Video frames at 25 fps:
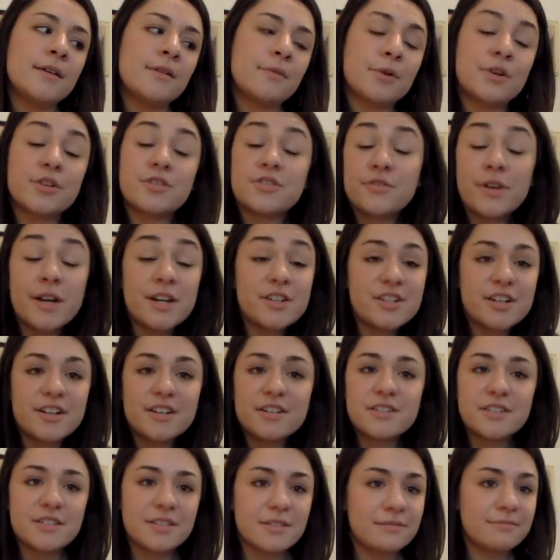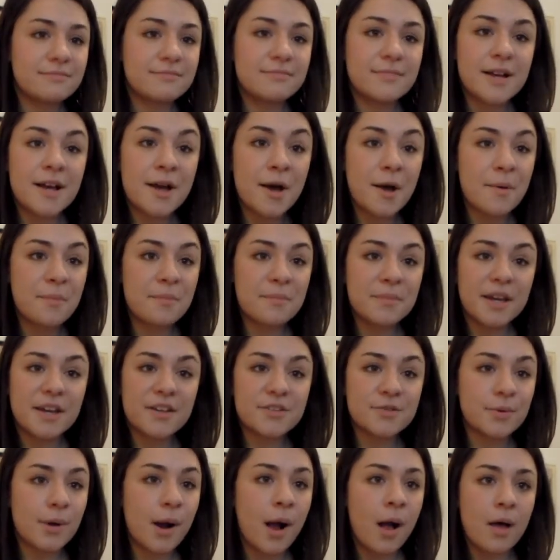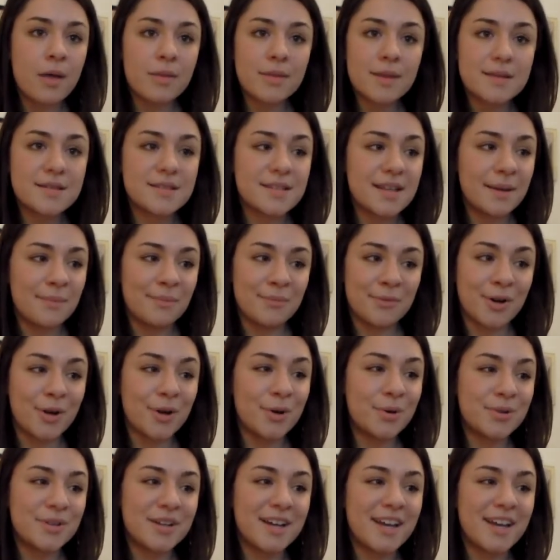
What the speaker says: were strangers, because we're all on the same road.